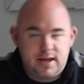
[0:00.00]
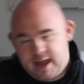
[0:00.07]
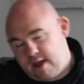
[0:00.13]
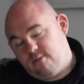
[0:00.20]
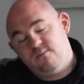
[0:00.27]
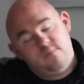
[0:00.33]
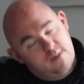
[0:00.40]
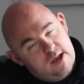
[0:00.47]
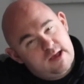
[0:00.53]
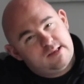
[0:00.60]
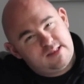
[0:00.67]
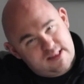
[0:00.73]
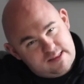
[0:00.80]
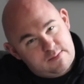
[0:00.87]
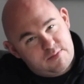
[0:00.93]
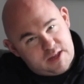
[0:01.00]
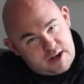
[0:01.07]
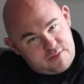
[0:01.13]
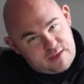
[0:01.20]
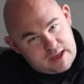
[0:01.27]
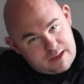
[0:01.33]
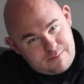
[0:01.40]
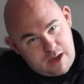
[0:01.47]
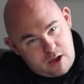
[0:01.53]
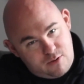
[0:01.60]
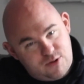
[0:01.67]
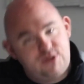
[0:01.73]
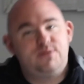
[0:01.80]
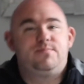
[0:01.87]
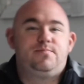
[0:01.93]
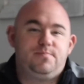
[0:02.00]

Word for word: account. So that's something to think about.